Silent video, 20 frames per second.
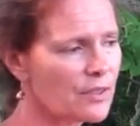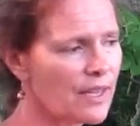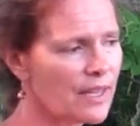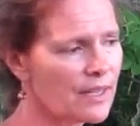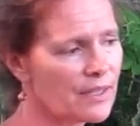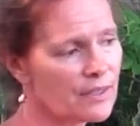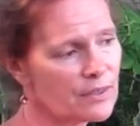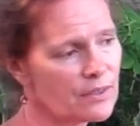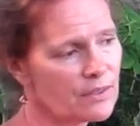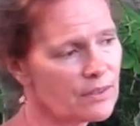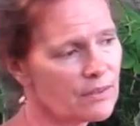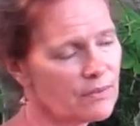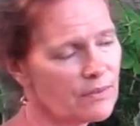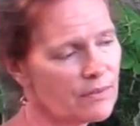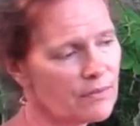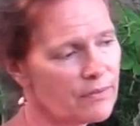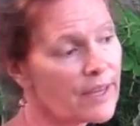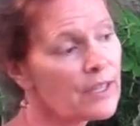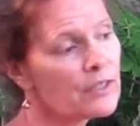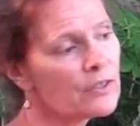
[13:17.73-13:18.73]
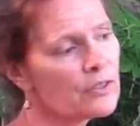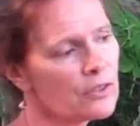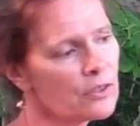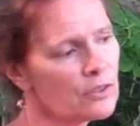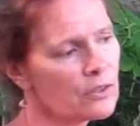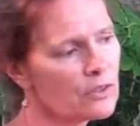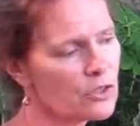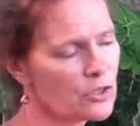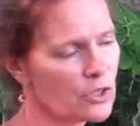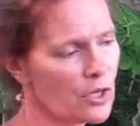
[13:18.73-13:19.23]
at a vendor
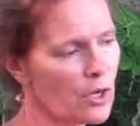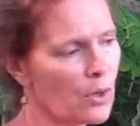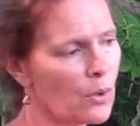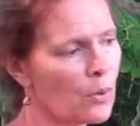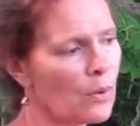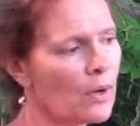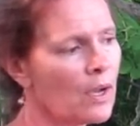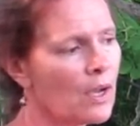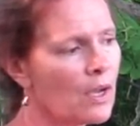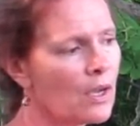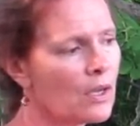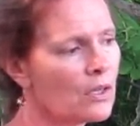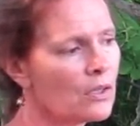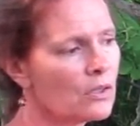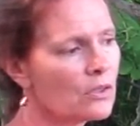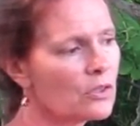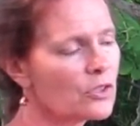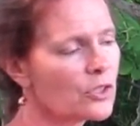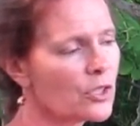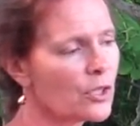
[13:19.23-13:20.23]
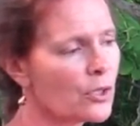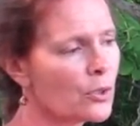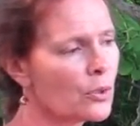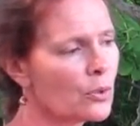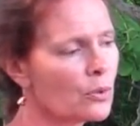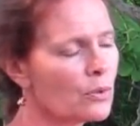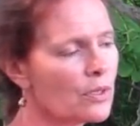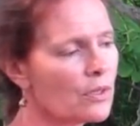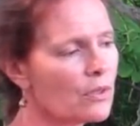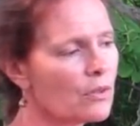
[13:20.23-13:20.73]
show
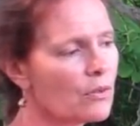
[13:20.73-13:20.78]
showed